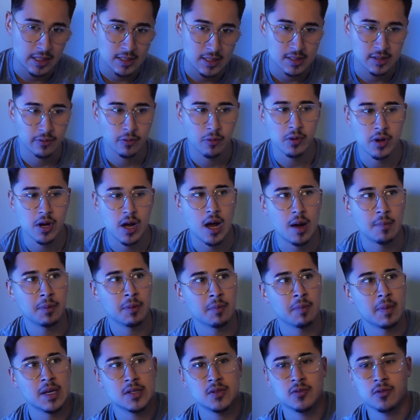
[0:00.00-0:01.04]
if we want to
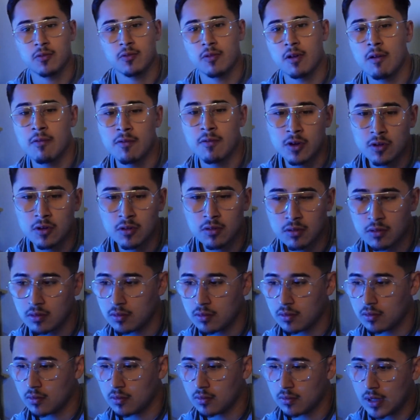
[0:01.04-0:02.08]
optimize for revenue,
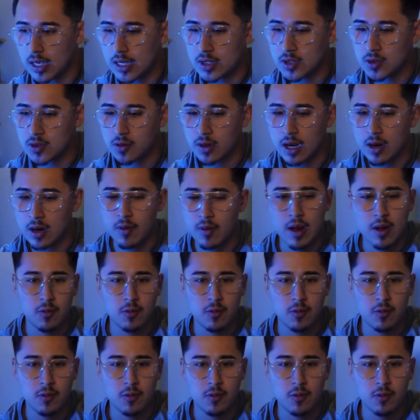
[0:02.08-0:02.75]
that's great, right?